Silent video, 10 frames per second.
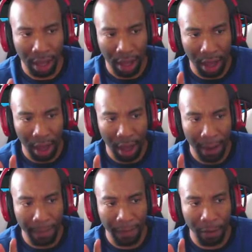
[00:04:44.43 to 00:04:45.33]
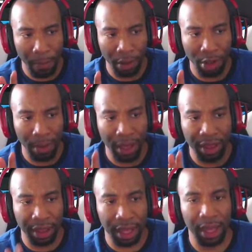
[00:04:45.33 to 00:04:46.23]
if you put too many
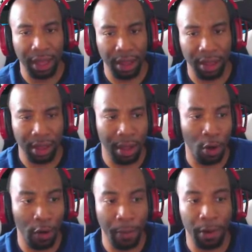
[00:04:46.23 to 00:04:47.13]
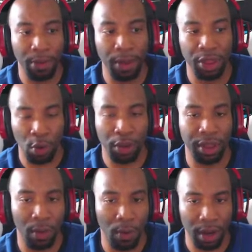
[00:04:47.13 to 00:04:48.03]
scenes, or you put too many sources
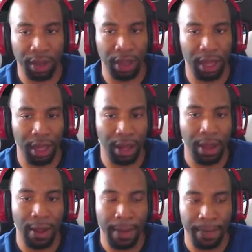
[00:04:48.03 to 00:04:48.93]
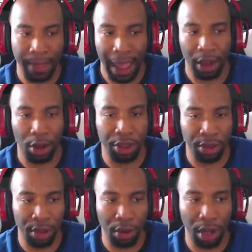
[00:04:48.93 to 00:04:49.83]
in one scene, that could also
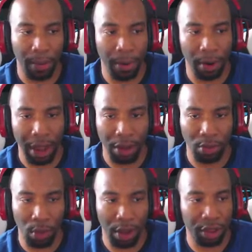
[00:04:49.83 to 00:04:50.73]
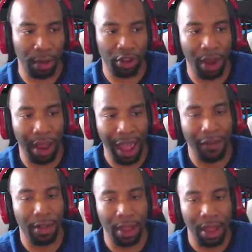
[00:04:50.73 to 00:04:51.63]
slow your computer down as well. So I try to have
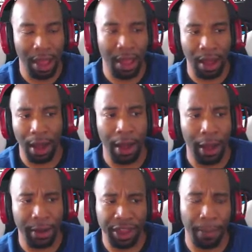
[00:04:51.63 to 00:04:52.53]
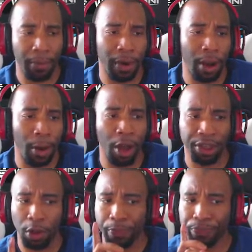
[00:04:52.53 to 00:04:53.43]
it separated.
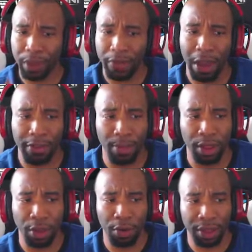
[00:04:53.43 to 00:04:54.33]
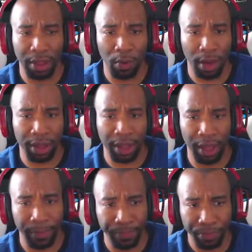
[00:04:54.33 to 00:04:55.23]
Also, if you have too many sources in one scene,